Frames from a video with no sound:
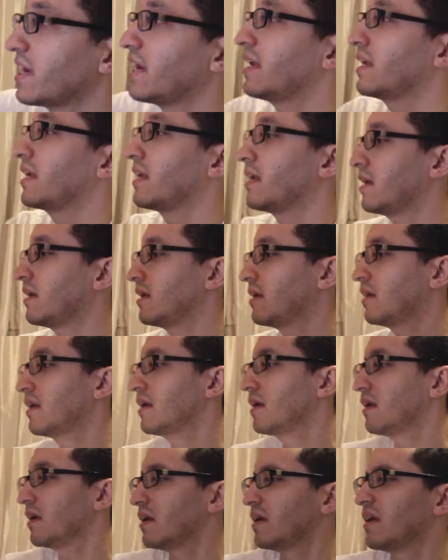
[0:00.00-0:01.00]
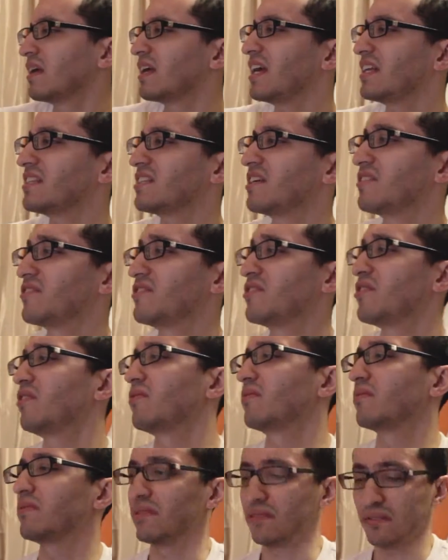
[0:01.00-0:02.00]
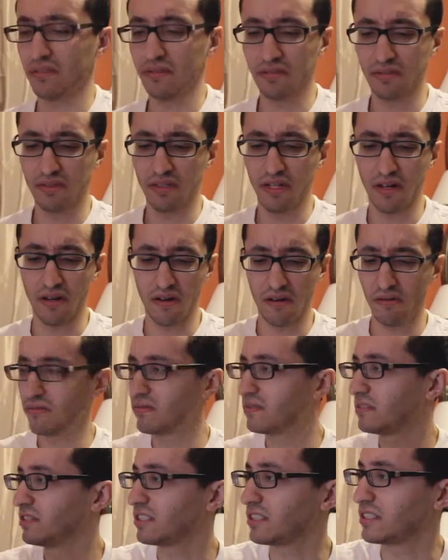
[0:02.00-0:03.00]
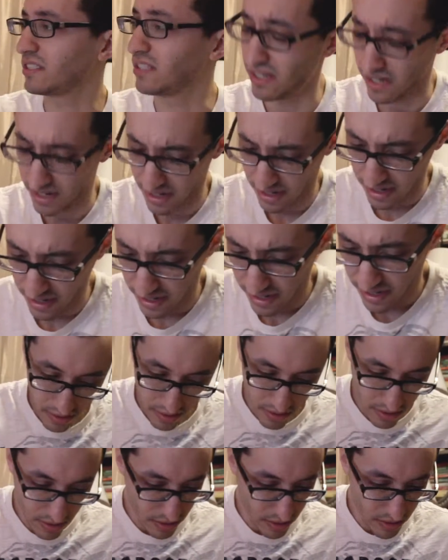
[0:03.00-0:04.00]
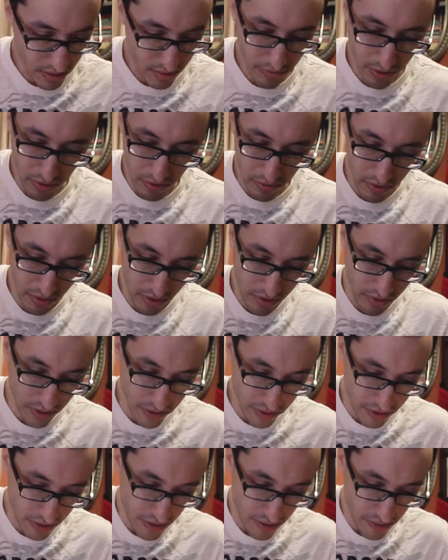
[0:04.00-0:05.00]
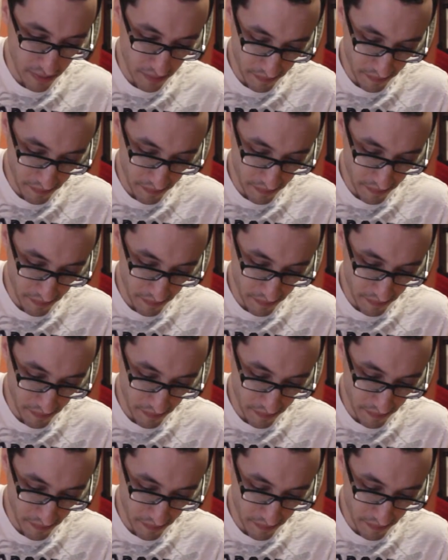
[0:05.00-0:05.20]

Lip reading: I didn't get to do, you know? I'm going crazy.